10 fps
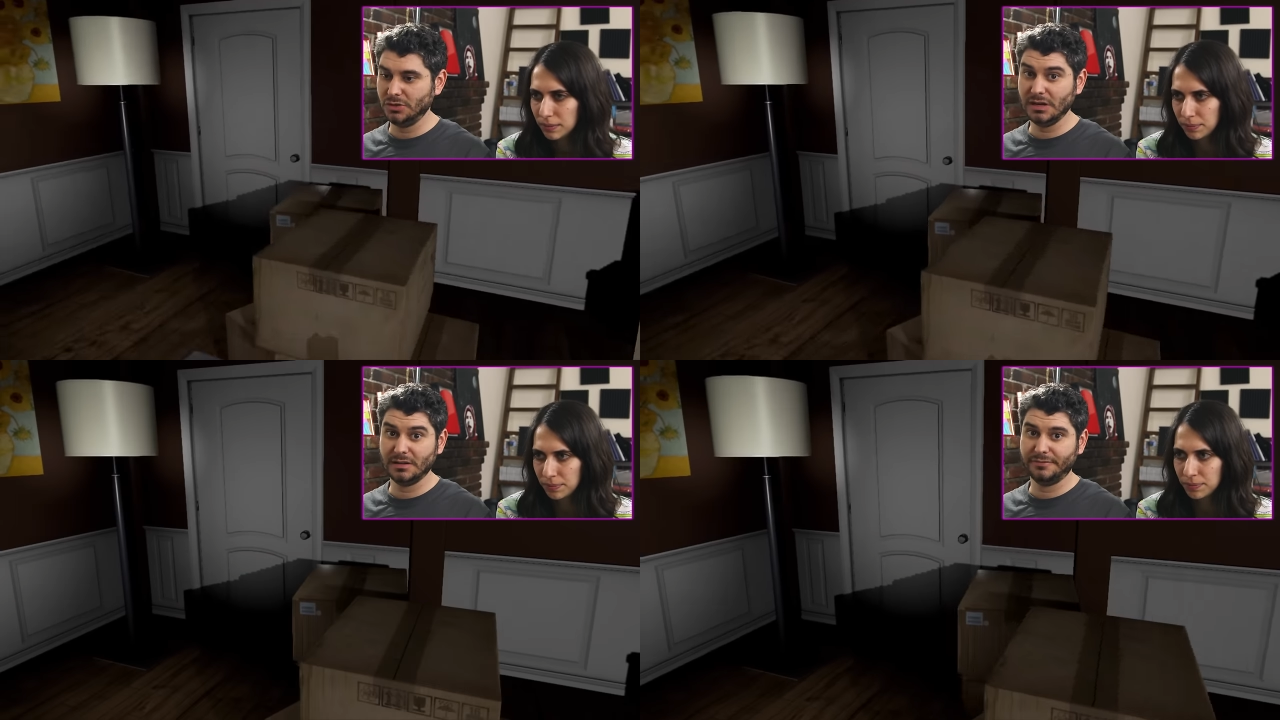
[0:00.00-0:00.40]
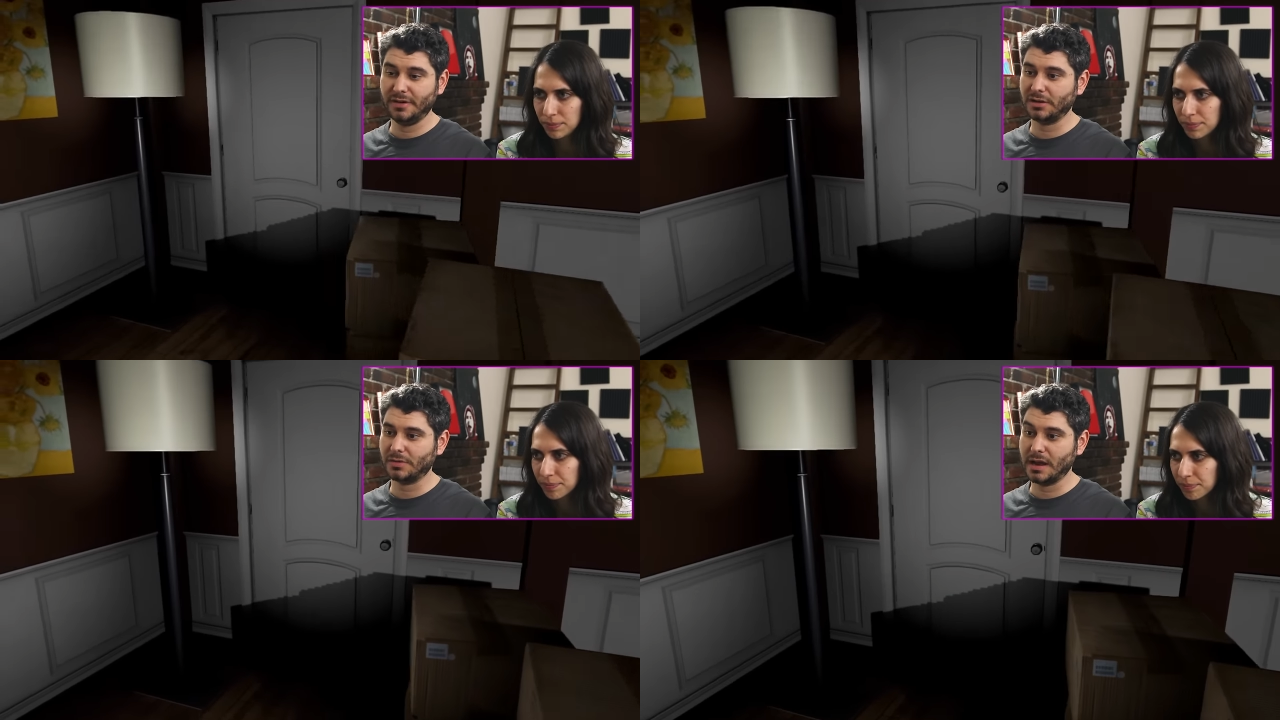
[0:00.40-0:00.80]
Speaker 1: you need to
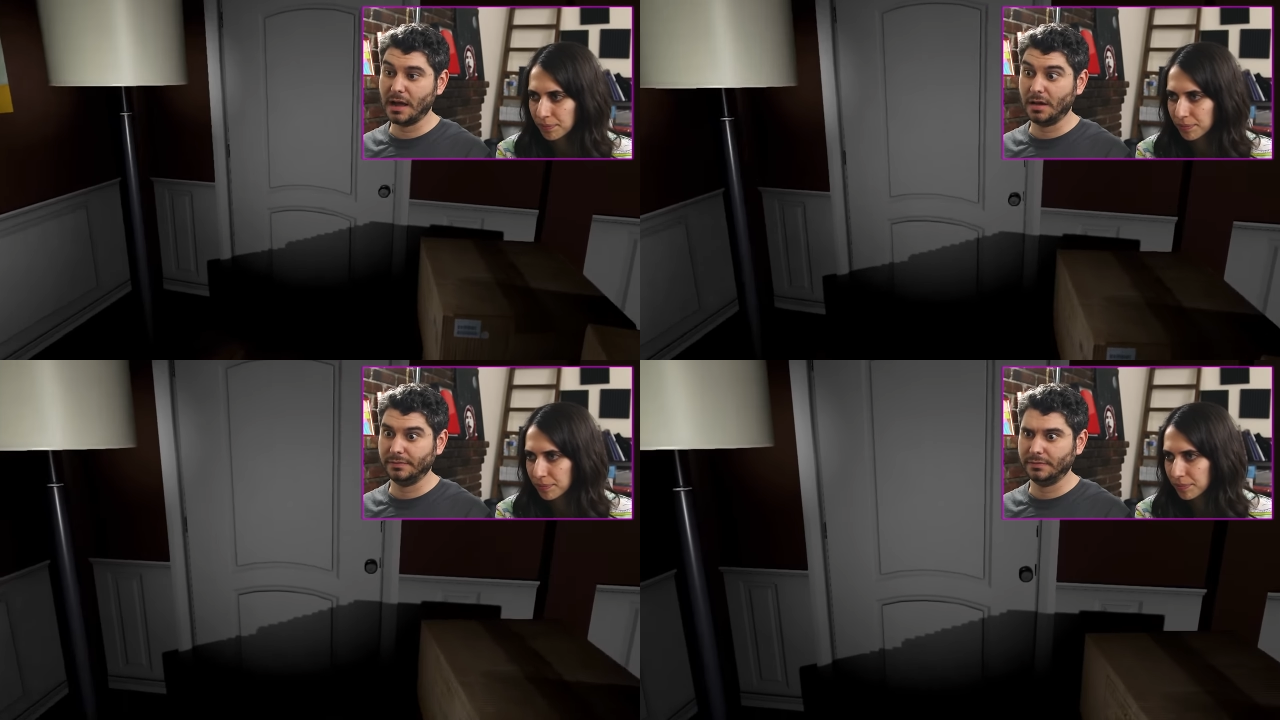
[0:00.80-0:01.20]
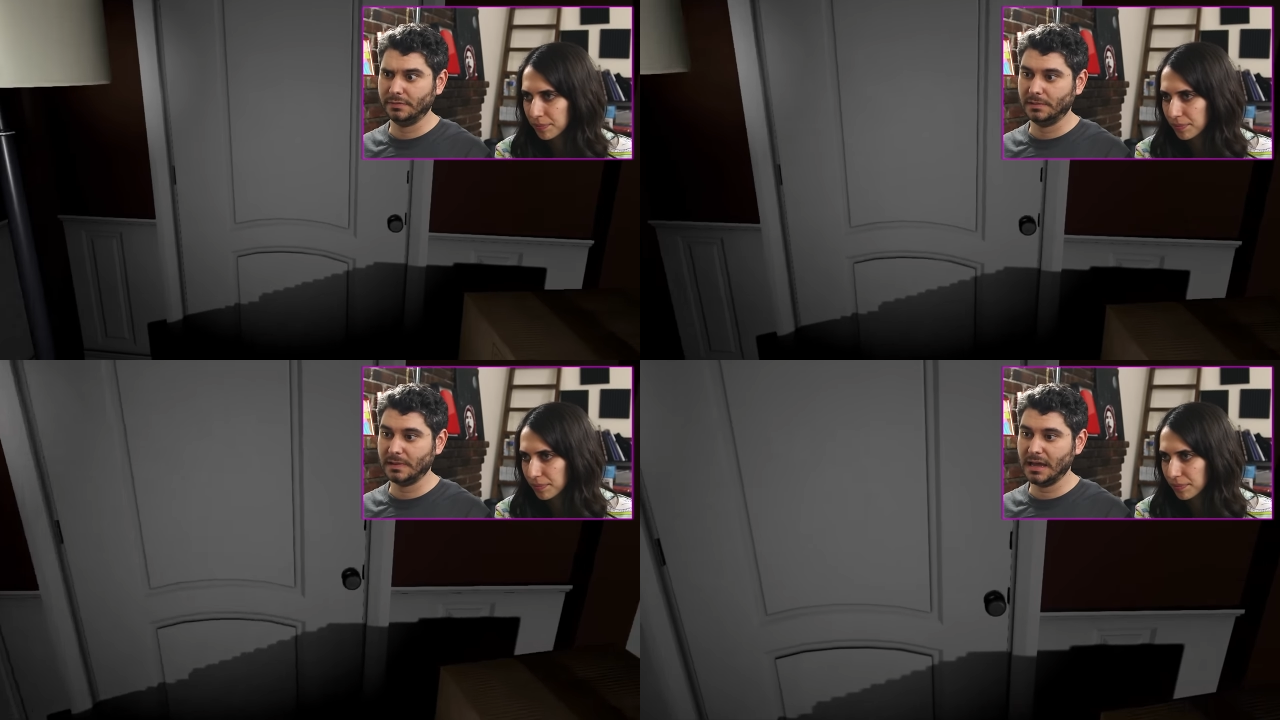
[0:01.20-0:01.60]
fuck hmm. right off.
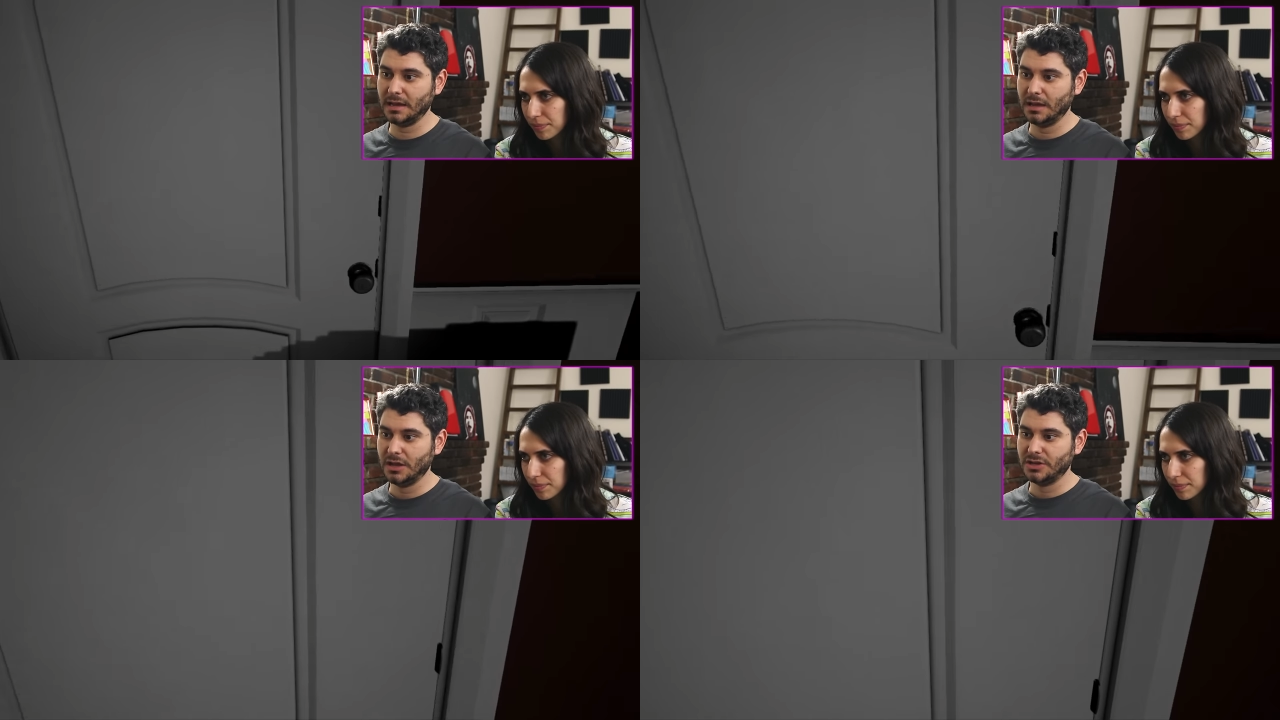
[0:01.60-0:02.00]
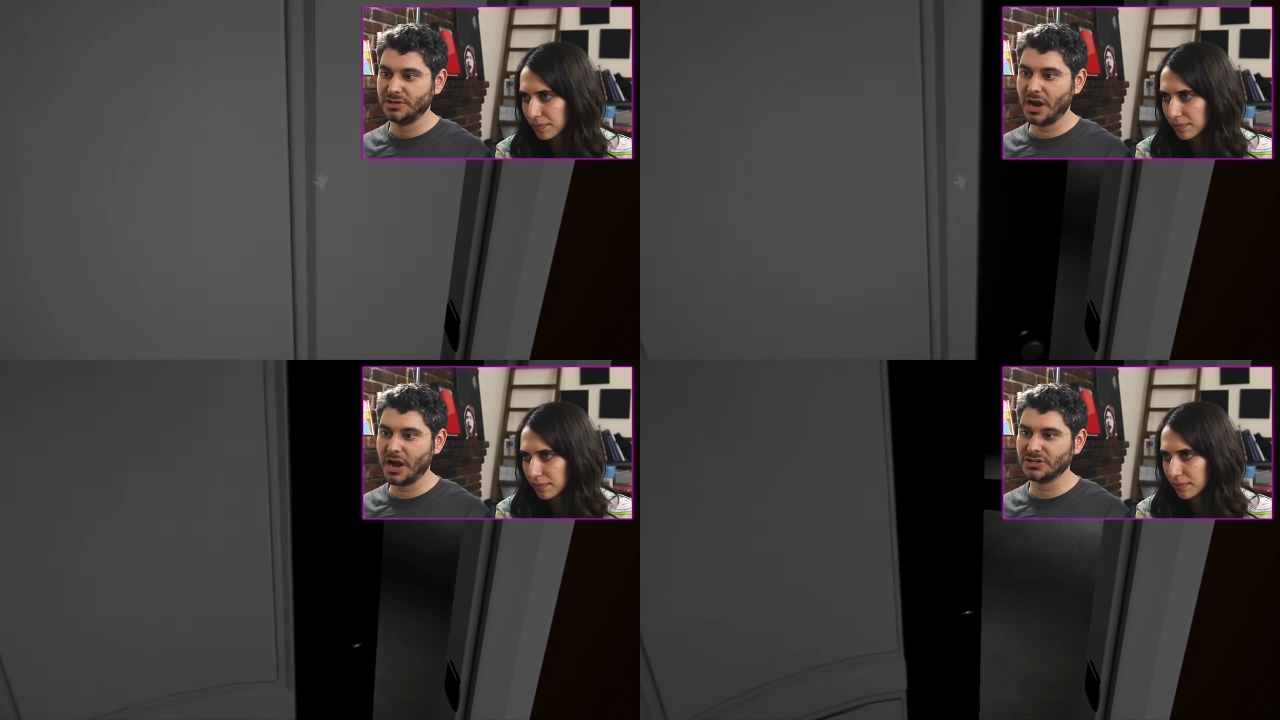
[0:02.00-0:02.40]
Okay.
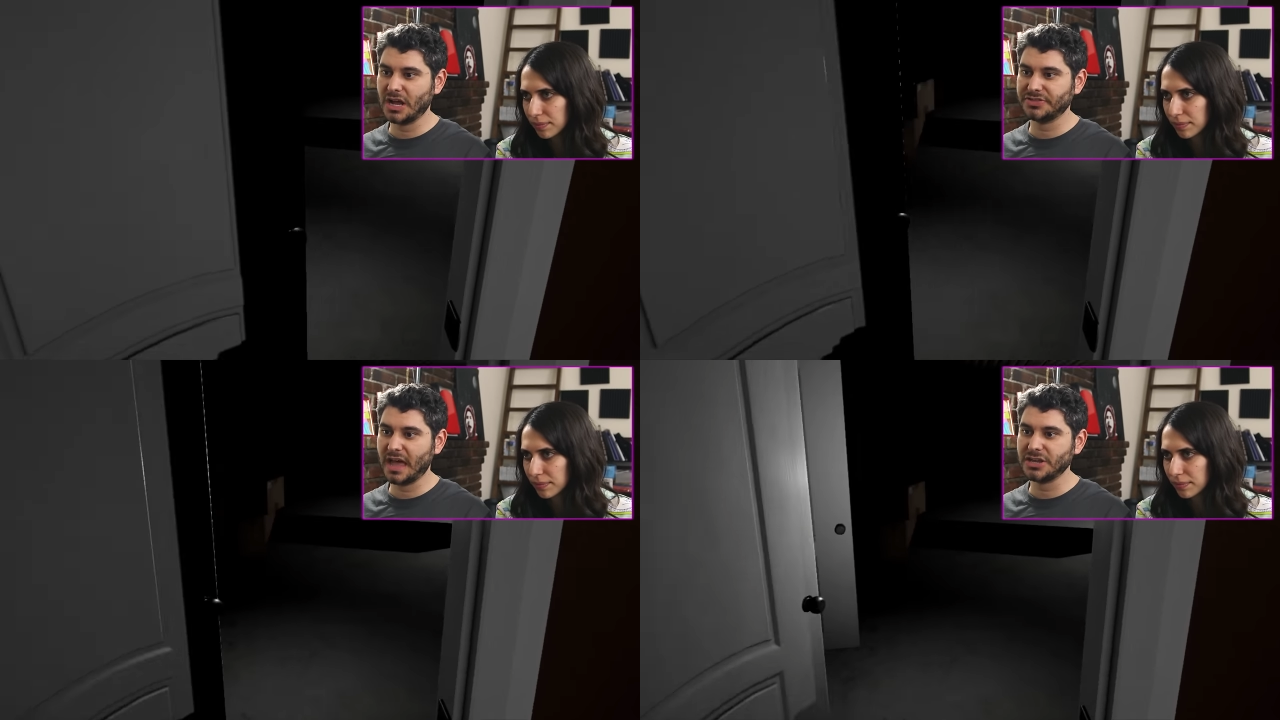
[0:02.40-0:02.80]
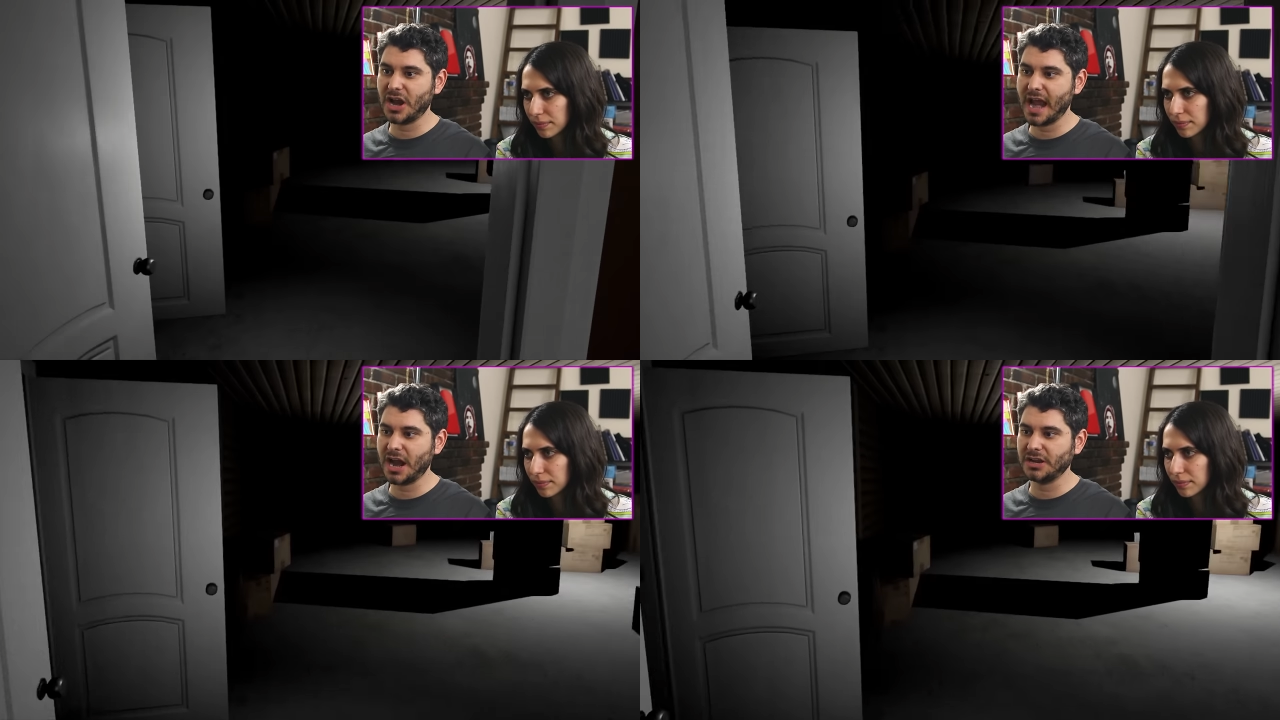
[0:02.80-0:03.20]
Your hair's not that.
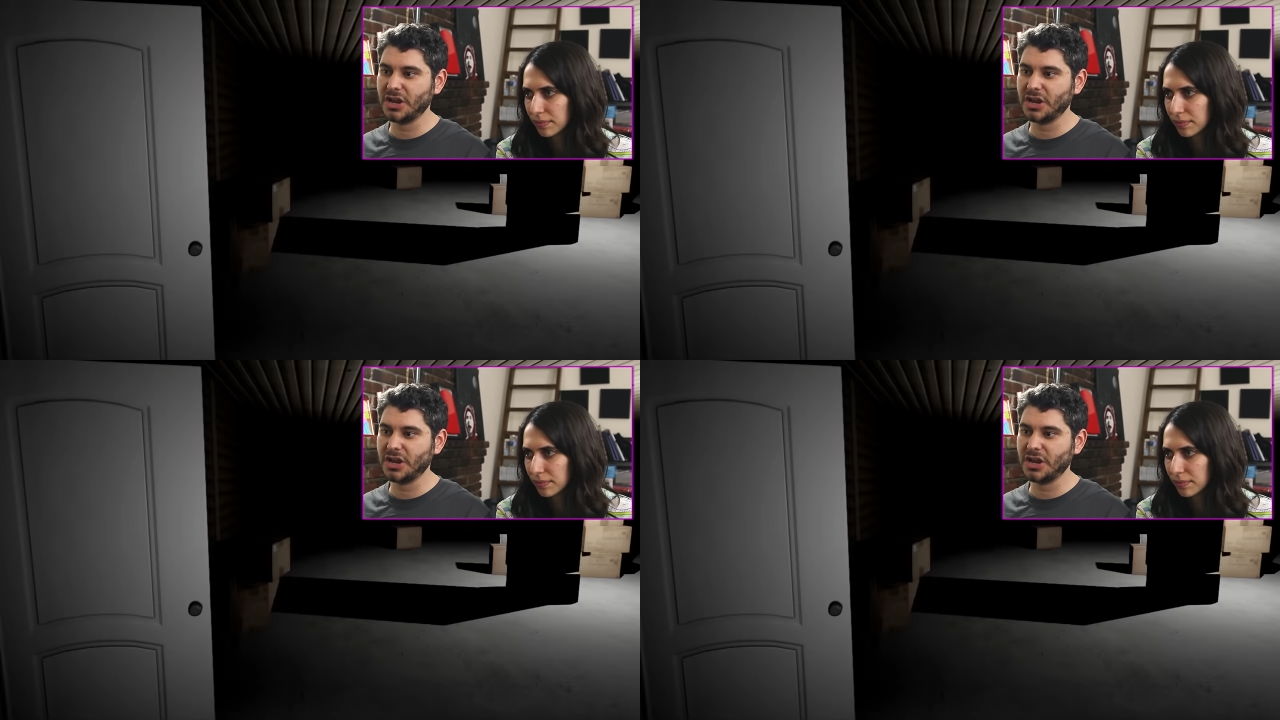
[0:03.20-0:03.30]
Your hair.